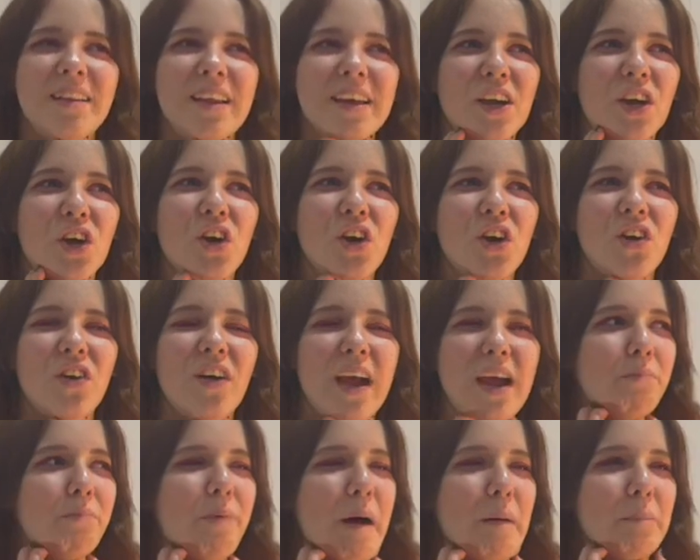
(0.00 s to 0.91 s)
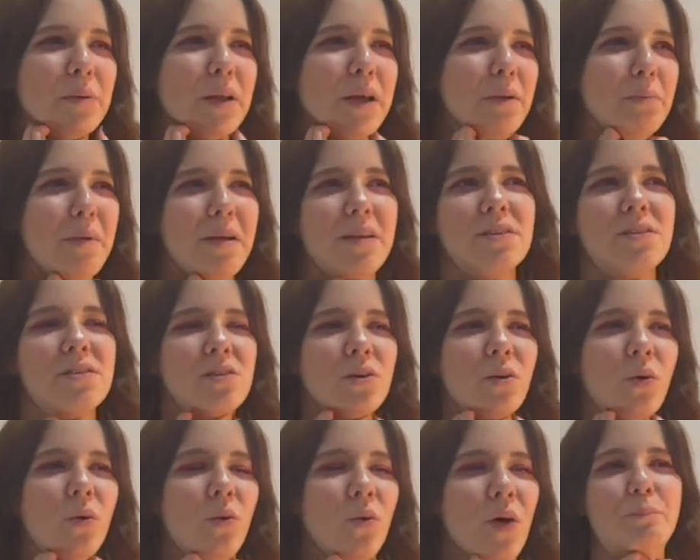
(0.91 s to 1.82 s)
Like a girl had a public
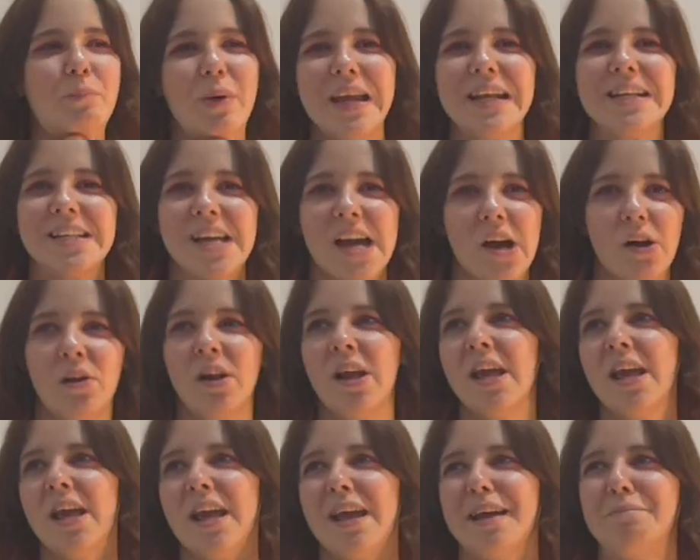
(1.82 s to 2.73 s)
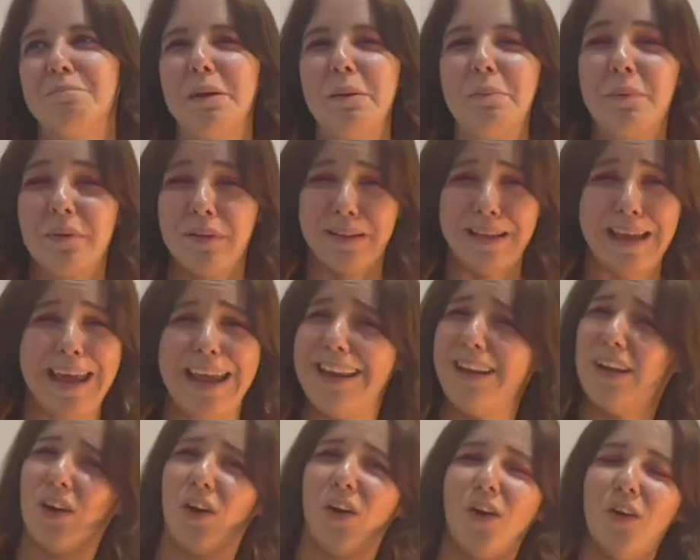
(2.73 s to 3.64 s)
mental breakdown and people
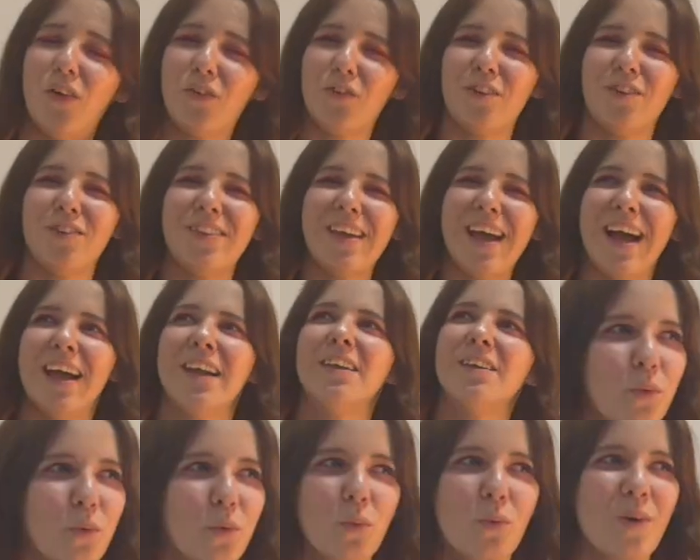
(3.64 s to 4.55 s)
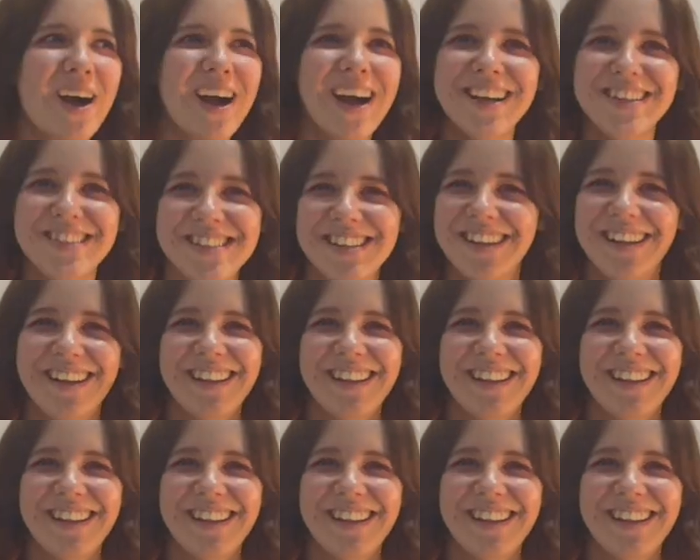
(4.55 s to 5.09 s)
hated her for that. What?